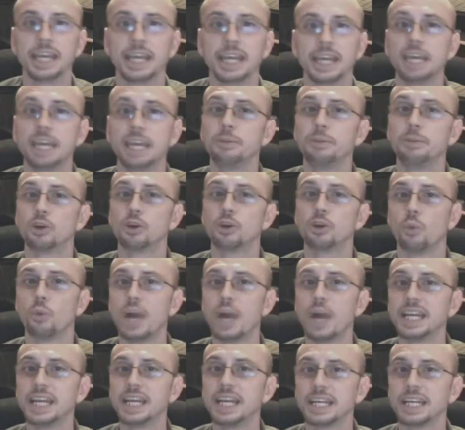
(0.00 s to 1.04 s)
keeping your
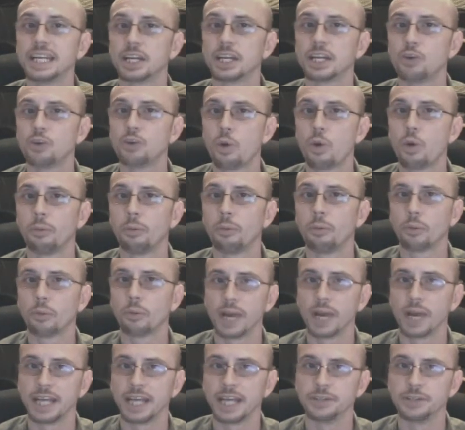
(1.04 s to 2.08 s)
weight in a normal
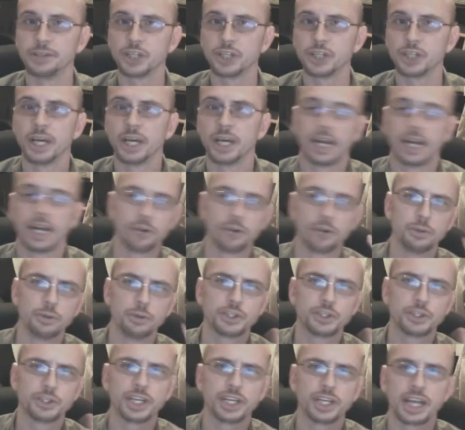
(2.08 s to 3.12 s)
range, and
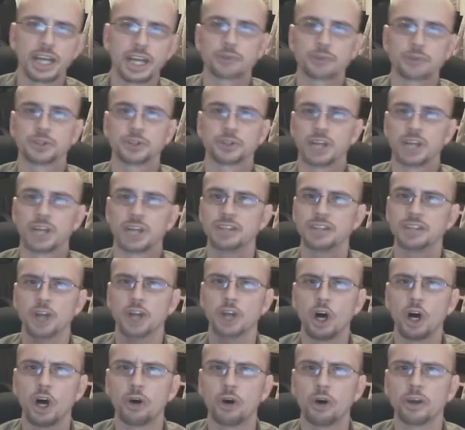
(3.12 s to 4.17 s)
routine exercise
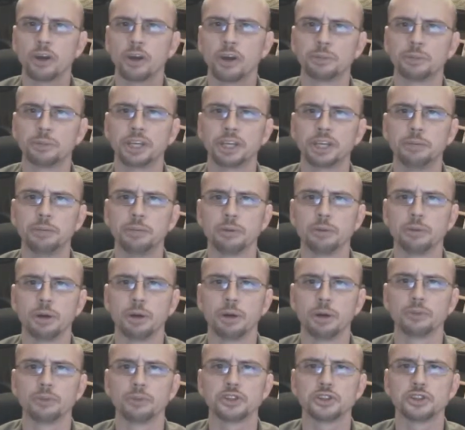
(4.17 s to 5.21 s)
all help to keep your
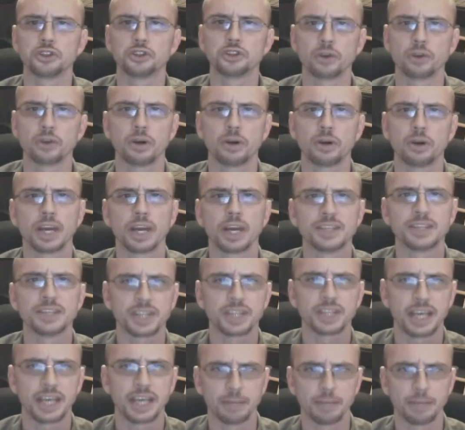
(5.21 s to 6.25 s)
bones as strong as
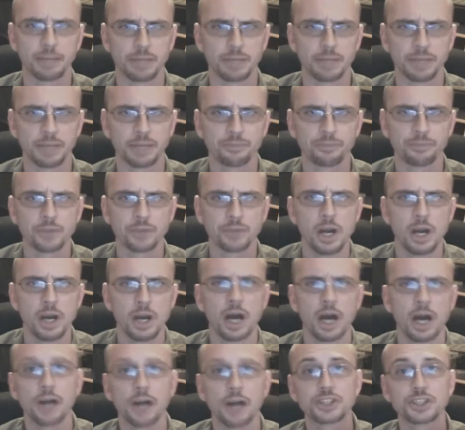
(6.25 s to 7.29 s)
they can be.
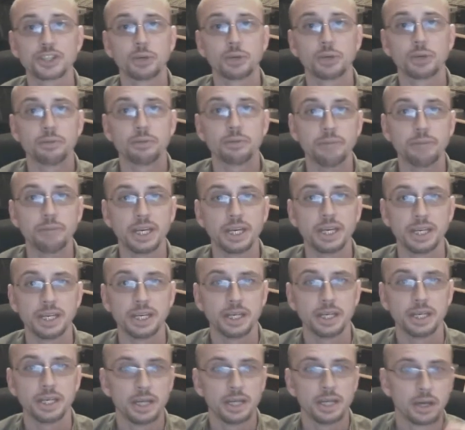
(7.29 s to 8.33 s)
Also in men,
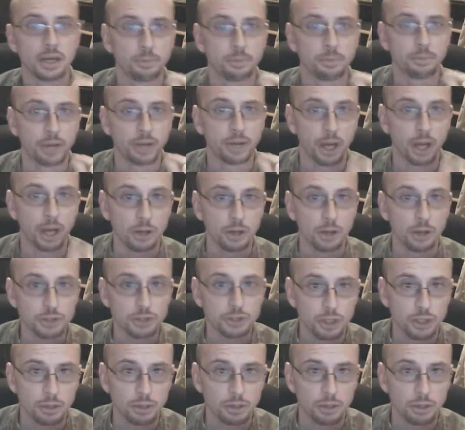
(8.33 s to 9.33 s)
but also